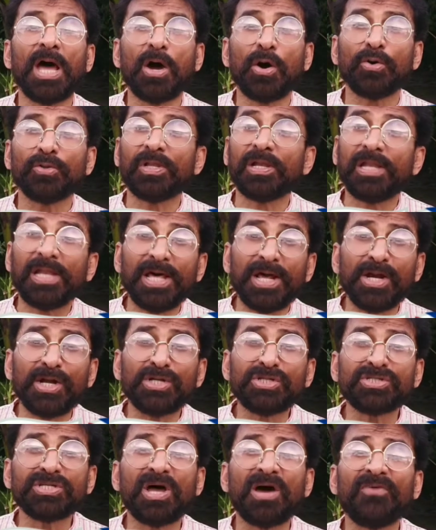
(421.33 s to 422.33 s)
Now the
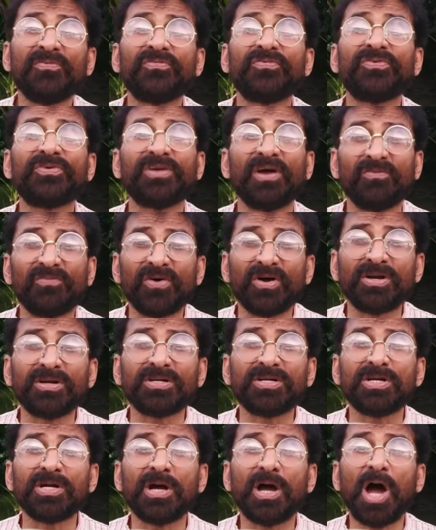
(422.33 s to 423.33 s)
letters of
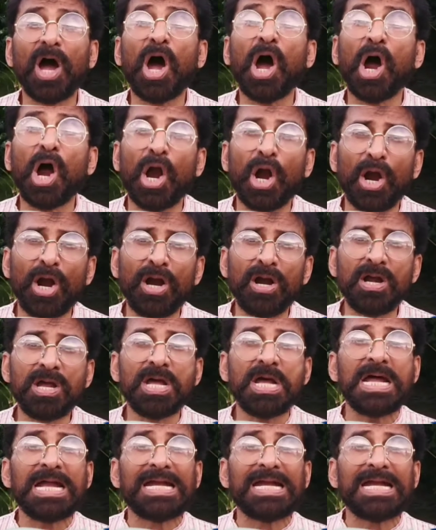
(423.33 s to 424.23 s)
tavarg are